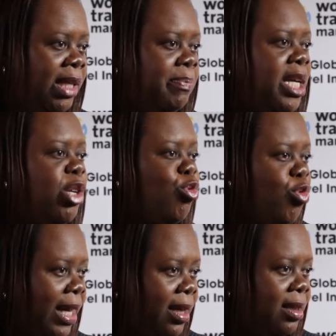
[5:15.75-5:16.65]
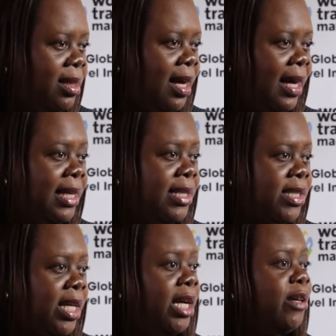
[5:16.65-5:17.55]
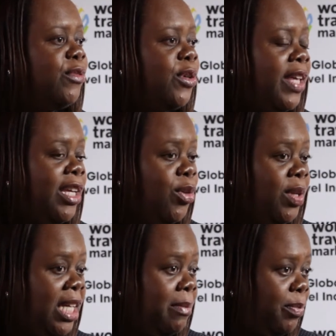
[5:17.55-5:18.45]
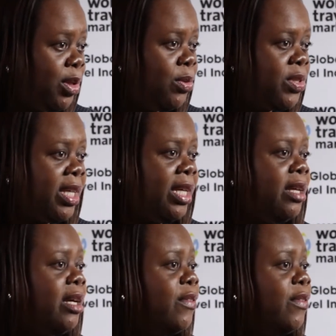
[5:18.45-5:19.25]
being recognised for their unique beauty,